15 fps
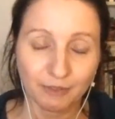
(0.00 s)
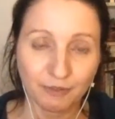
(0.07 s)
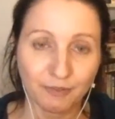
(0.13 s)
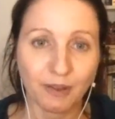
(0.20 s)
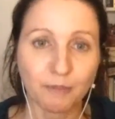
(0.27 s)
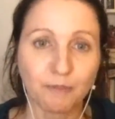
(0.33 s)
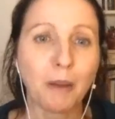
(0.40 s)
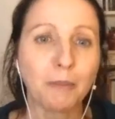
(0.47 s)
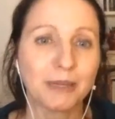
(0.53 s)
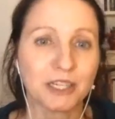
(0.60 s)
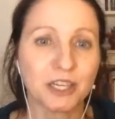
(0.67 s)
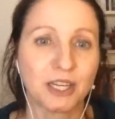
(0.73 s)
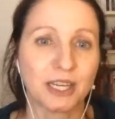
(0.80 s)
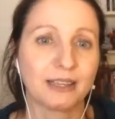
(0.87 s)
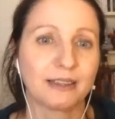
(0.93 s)

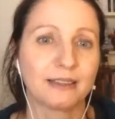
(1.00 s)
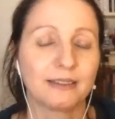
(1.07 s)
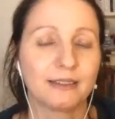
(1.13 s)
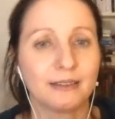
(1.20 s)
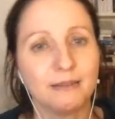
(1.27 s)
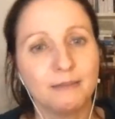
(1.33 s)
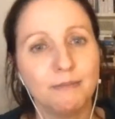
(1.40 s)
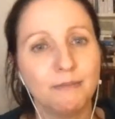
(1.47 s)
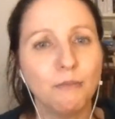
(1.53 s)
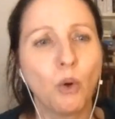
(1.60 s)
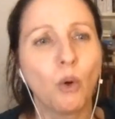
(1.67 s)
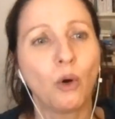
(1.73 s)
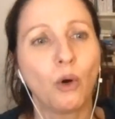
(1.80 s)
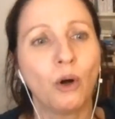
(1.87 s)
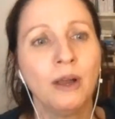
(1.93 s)
publishing
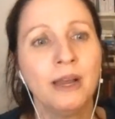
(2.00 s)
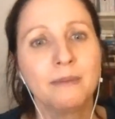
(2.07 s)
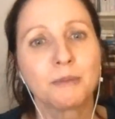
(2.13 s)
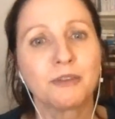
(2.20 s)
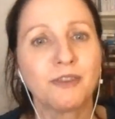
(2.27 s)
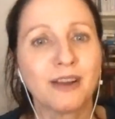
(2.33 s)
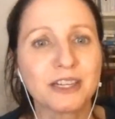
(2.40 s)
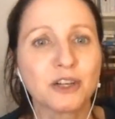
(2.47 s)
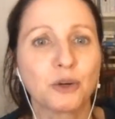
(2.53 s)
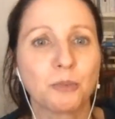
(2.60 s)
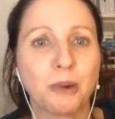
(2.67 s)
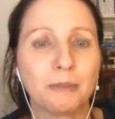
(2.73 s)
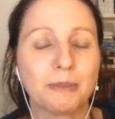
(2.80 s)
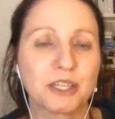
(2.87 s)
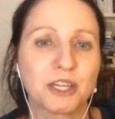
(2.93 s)
more professional
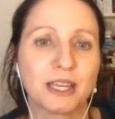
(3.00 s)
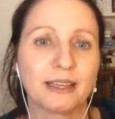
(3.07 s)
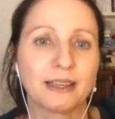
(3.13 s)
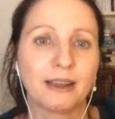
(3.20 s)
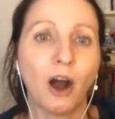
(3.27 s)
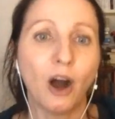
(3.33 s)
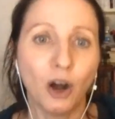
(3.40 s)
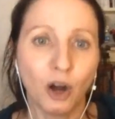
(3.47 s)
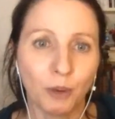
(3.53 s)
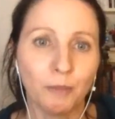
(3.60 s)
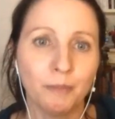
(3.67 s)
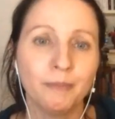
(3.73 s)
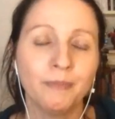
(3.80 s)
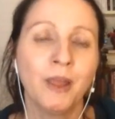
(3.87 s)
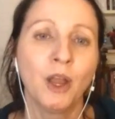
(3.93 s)
publishing
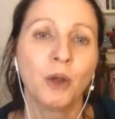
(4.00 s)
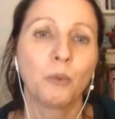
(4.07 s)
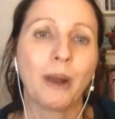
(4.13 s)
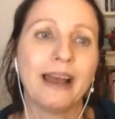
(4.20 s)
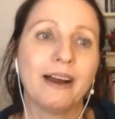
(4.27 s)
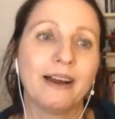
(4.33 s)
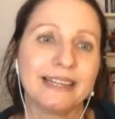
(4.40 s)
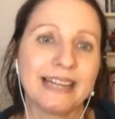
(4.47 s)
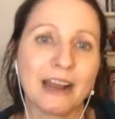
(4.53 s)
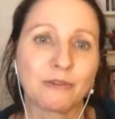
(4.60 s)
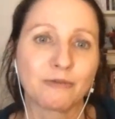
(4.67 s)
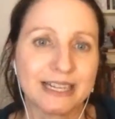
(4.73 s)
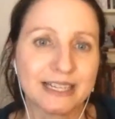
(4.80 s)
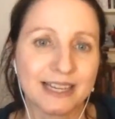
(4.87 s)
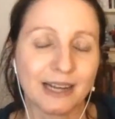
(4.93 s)
arm, where I now
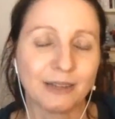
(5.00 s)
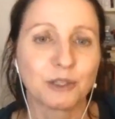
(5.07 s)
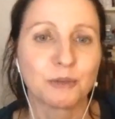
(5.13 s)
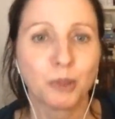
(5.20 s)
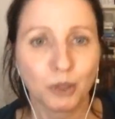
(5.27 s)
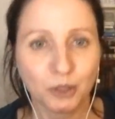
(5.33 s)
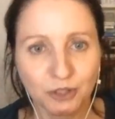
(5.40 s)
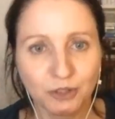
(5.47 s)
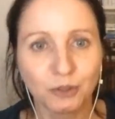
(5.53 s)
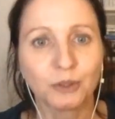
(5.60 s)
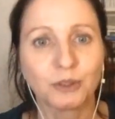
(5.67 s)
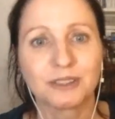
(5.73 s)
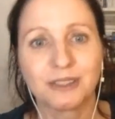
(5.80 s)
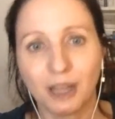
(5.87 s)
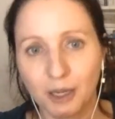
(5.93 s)
reach out to
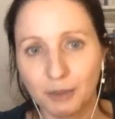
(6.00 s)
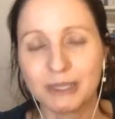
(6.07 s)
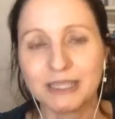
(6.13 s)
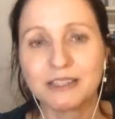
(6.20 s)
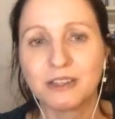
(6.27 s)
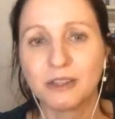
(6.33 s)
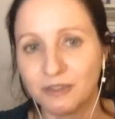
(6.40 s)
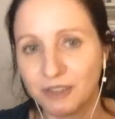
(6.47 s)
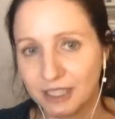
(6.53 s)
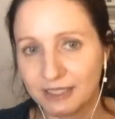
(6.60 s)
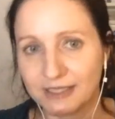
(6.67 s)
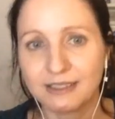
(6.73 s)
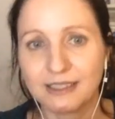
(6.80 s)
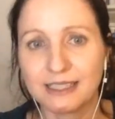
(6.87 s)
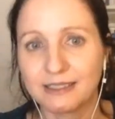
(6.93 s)
bookstores, libraries,
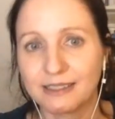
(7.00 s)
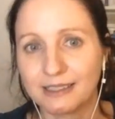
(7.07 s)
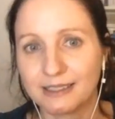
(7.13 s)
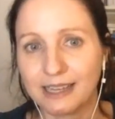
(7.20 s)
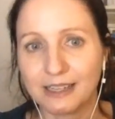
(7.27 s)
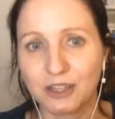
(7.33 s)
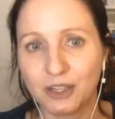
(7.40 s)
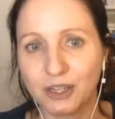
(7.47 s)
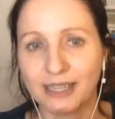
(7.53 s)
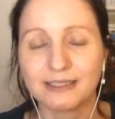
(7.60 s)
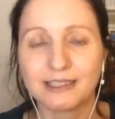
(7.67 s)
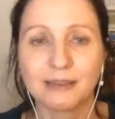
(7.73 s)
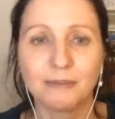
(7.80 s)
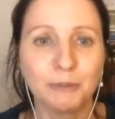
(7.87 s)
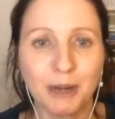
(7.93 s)
universities, etc. And
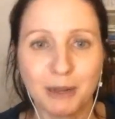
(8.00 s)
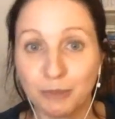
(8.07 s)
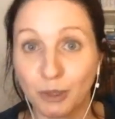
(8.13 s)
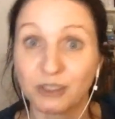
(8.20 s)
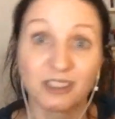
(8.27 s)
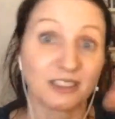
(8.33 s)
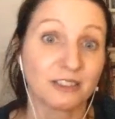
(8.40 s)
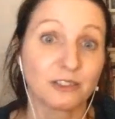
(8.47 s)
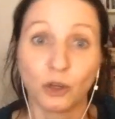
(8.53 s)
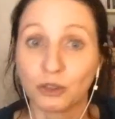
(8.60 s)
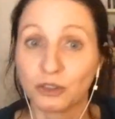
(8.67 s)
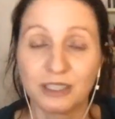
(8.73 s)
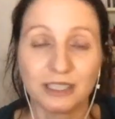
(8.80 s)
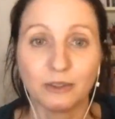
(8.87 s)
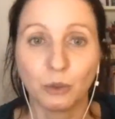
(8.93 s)
some of my books are
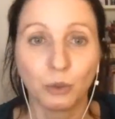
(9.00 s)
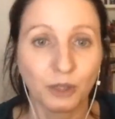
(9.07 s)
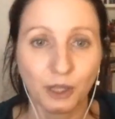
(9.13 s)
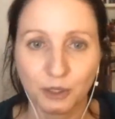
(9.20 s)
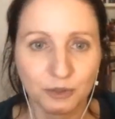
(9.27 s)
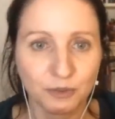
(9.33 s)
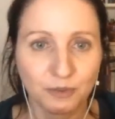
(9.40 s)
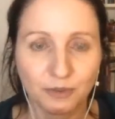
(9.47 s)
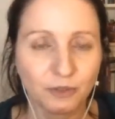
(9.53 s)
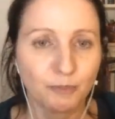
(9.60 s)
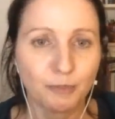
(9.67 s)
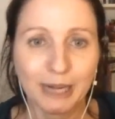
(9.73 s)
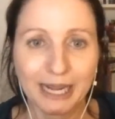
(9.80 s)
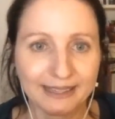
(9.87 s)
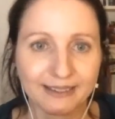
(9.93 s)
stocked in all those
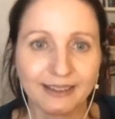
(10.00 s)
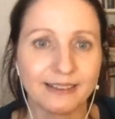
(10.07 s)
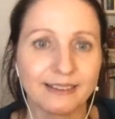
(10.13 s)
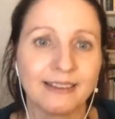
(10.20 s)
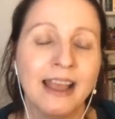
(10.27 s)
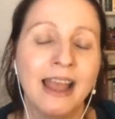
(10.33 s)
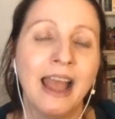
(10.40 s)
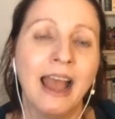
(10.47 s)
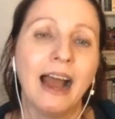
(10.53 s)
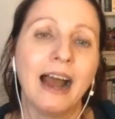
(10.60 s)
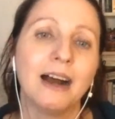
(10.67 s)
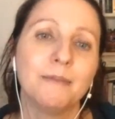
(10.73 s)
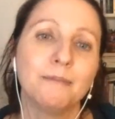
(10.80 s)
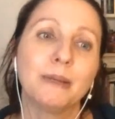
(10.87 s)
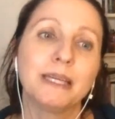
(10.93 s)
places.
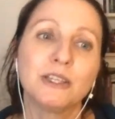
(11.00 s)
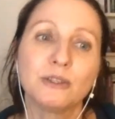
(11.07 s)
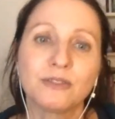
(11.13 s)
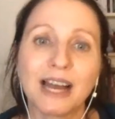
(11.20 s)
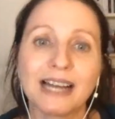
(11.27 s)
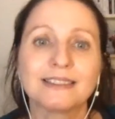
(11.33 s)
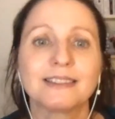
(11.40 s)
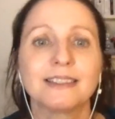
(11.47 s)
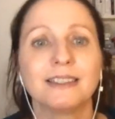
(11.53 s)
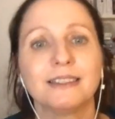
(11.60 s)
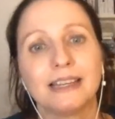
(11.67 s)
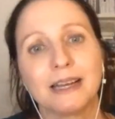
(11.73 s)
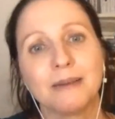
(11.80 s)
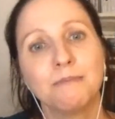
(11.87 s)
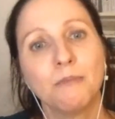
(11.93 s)
Um, but you, that's
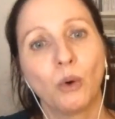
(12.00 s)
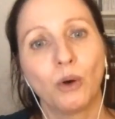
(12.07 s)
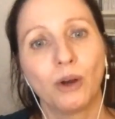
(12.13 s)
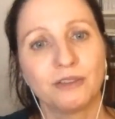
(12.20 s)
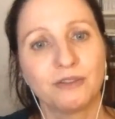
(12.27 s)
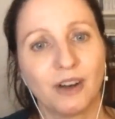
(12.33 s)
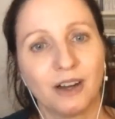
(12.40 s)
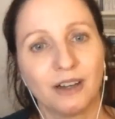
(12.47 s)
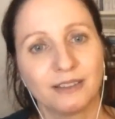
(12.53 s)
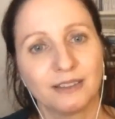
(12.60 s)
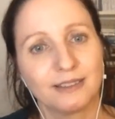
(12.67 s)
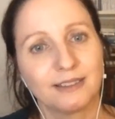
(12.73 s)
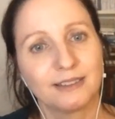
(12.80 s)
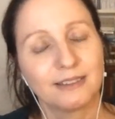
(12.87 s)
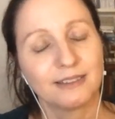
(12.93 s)
certainly a more
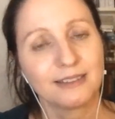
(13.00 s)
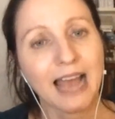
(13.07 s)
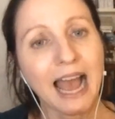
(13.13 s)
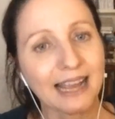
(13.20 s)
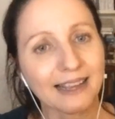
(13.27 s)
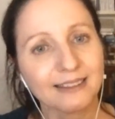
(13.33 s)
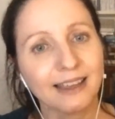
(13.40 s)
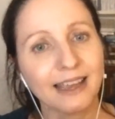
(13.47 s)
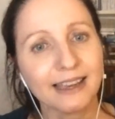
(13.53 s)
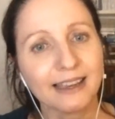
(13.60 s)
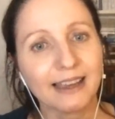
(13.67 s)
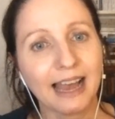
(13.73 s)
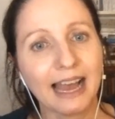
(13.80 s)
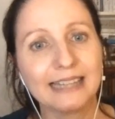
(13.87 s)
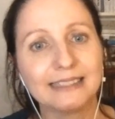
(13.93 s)
advanced
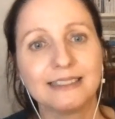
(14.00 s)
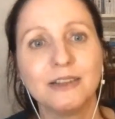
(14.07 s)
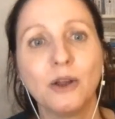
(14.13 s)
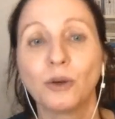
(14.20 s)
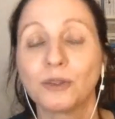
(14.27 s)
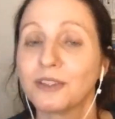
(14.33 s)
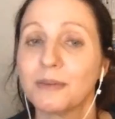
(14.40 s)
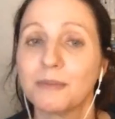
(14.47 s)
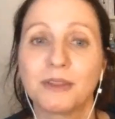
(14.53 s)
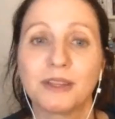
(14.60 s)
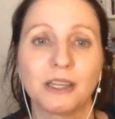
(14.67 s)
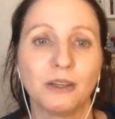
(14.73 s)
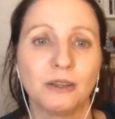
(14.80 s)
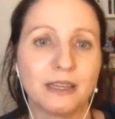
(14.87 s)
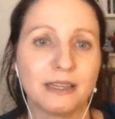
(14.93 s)
tactic and not
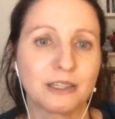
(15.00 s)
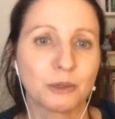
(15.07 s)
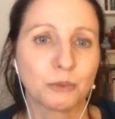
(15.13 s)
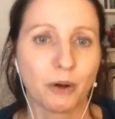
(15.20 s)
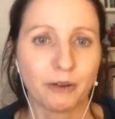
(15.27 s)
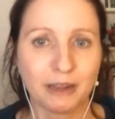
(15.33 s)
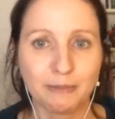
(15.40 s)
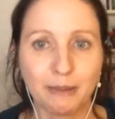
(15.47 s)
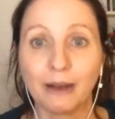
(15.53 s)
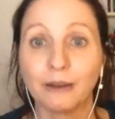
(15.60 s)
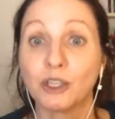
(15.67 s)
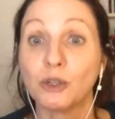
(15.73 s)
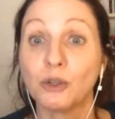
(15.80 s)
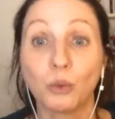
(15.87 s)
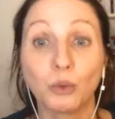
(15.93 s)
something you need to worry about.
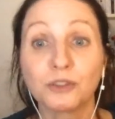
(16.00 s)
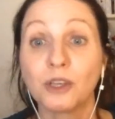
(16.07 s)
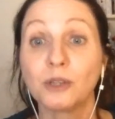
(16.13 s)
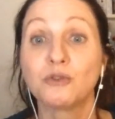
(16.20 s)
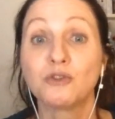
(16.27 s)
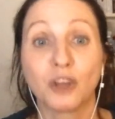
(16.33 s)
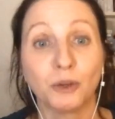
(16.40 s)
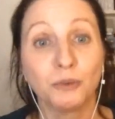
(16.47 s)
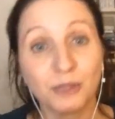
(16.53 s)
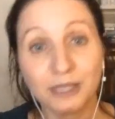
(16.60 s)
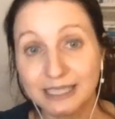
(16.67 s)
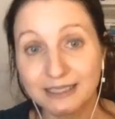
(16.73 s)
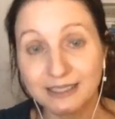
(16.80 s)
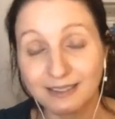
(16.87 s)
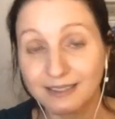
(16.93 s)
You also don't
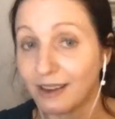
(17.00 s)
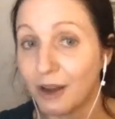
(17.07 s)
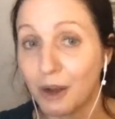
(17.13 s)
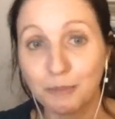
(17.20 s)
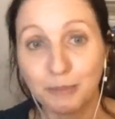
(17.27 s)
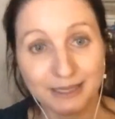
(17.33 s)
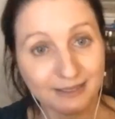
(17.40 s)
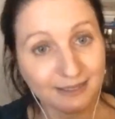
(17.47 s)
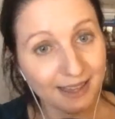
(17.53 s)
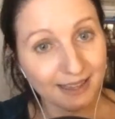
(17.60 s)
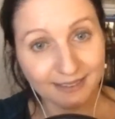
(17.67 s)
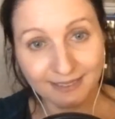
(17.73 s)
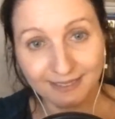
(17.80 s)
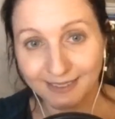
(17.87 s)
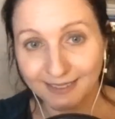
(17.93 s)
need to start a
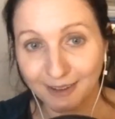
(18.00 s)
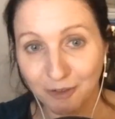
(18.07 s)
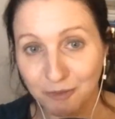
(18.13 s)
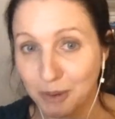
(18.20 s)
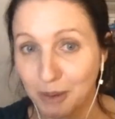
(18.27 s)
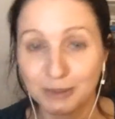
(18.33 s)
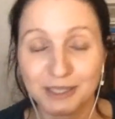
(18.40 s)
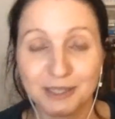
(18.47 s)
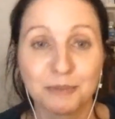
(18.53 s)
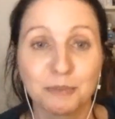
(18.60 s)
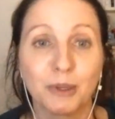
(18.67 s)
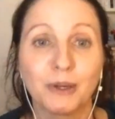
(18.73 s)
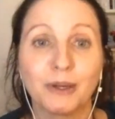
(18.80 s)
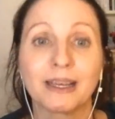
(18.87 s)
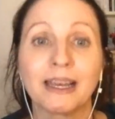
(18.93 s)
business to self-publish a
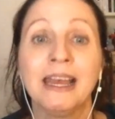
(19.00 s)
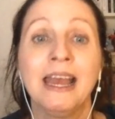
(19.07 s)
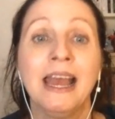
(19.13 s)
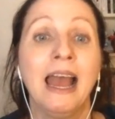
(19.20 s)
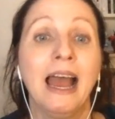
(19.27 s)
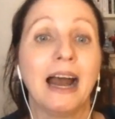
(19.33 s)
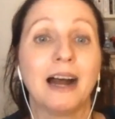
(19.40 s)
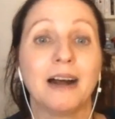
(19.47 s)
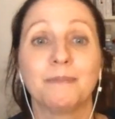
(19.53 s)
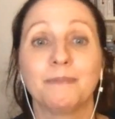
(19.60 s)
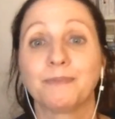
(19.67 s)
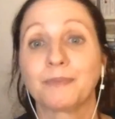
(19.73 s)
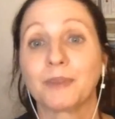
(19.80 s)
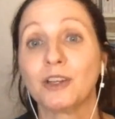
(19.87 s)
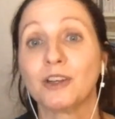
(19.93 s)
book.
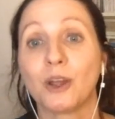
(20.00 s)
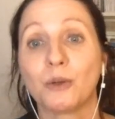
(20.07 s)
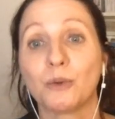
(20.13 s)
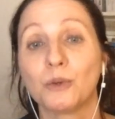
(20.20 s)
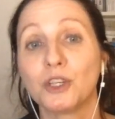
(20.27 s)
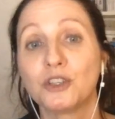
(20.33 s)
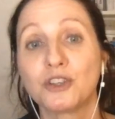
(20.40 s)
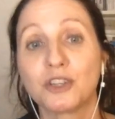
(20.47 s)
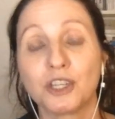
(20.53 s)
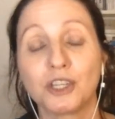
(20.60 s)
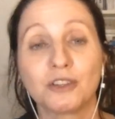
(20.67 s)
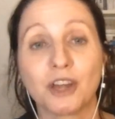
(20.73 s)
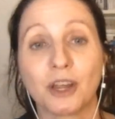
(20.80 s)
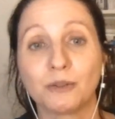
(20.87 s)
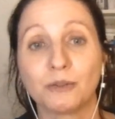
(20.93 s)
Um, you know, you you
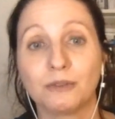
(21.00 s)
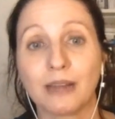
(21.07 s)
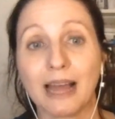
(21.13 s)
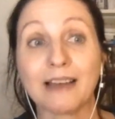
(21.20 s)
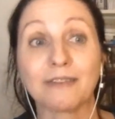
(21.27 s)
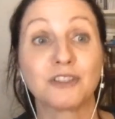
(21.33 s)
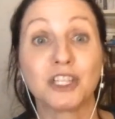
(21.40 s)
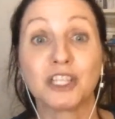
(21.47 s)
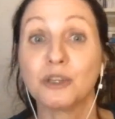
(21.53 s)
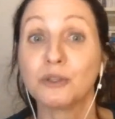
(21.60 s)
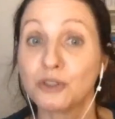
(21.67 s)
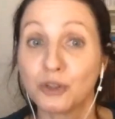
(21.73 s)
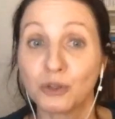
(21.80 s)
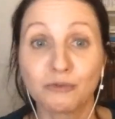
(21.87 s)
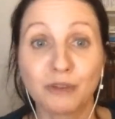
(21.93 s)
don't have to
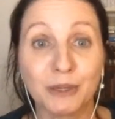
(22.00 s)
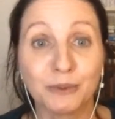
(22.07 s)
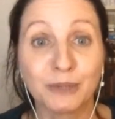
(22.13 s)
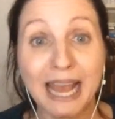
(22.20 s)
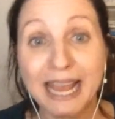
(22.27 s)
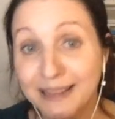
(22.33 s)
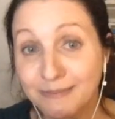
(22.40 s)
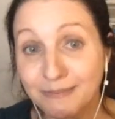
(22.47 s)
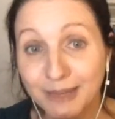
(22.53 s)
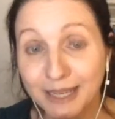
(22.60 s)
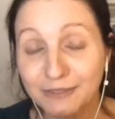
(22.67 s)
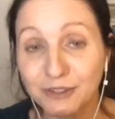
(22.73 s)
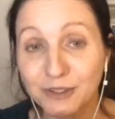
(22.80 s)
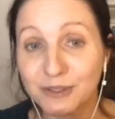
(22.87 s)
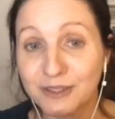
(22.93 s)
use your real name
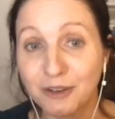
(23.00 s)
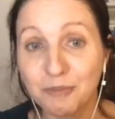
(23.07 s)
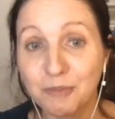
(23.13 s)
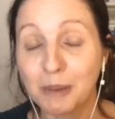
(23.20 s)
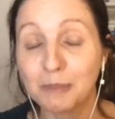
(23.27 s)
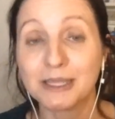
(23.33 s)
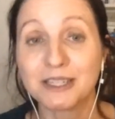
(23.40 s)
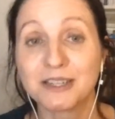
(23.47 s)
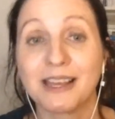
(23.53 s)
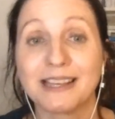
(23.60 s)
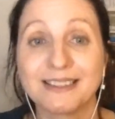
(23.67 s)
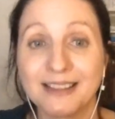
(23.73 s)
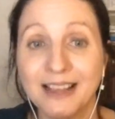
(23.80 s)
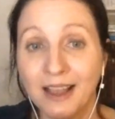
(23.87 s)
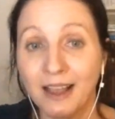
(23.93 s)
if you self-publish.
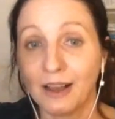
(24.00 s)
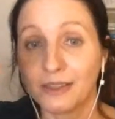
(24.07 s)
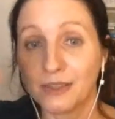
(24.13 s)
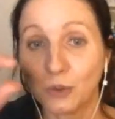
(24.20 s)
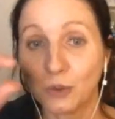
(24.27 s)
There's all